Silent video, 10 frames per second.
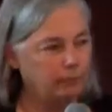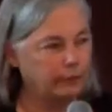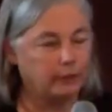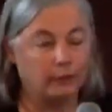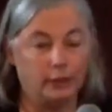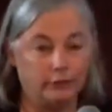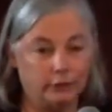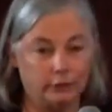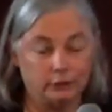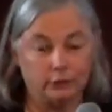But the
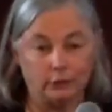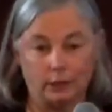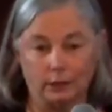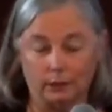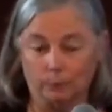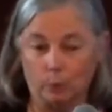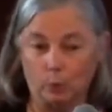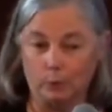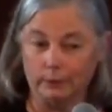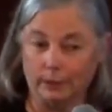governors are all on
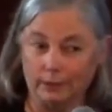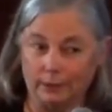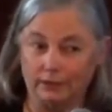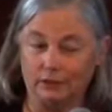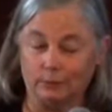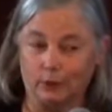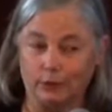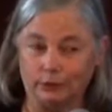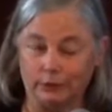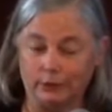board, and I think
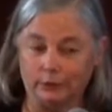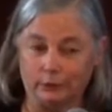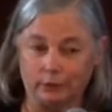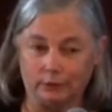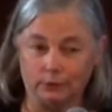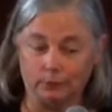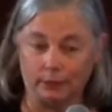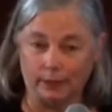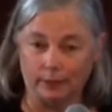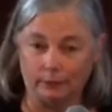tomorrow you'll hear Governor
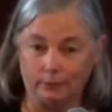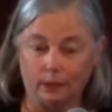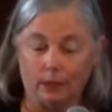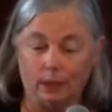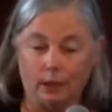Brown